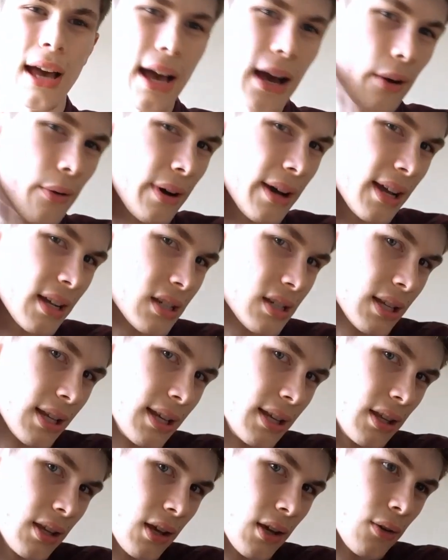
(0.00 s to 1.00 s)
how I
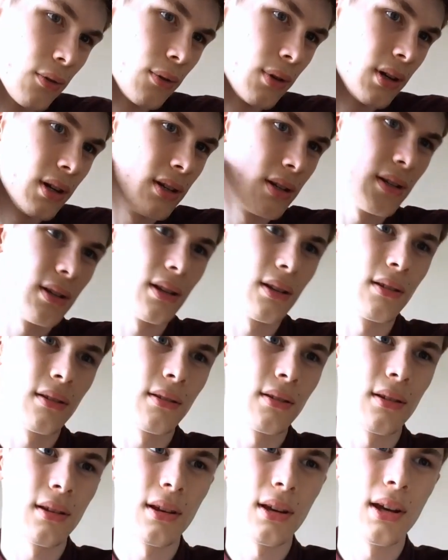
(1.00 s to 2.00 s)
actually know
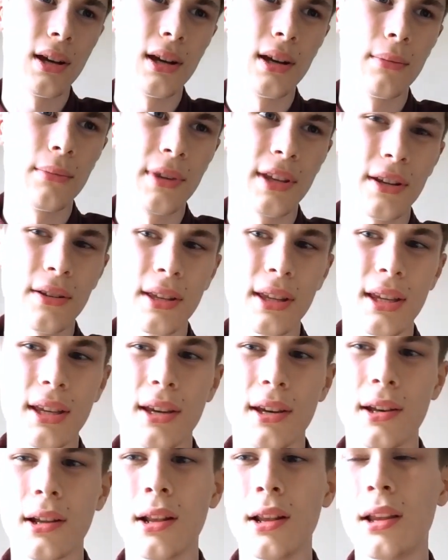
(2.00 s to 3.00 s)
the Unindie
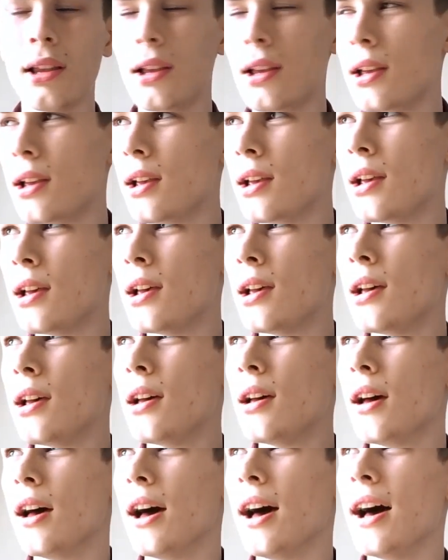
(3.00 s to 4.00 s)
Girl,
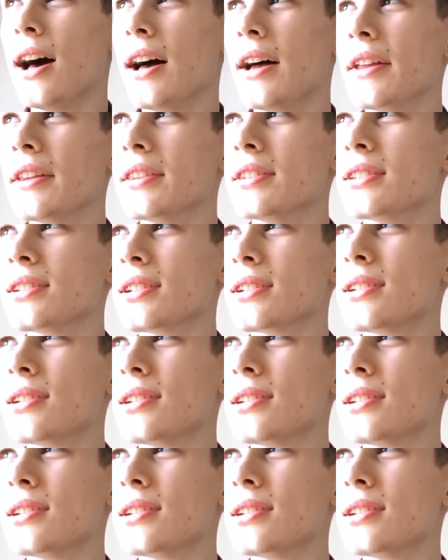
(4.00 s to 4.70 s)
and